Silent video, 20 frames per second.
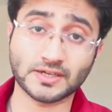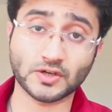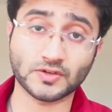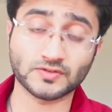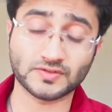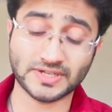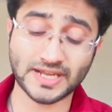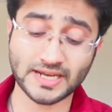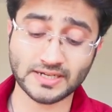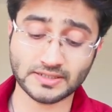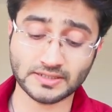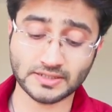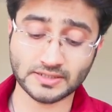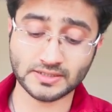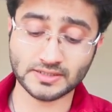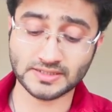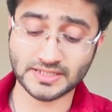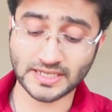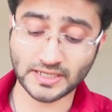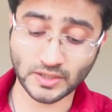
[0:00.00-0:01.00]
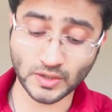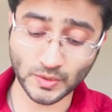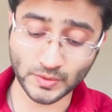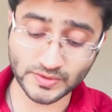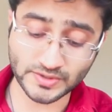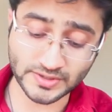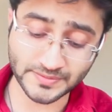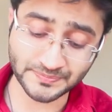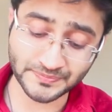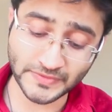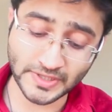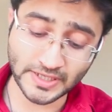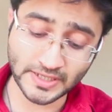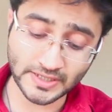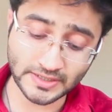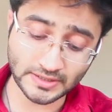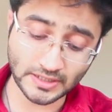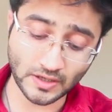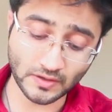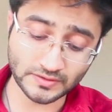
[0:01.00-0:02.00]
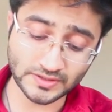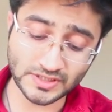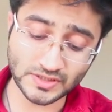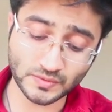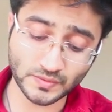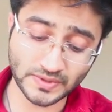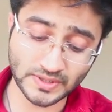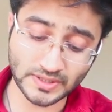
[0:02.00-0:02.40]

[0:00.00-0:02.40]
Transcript: contracted, stay closed. Now this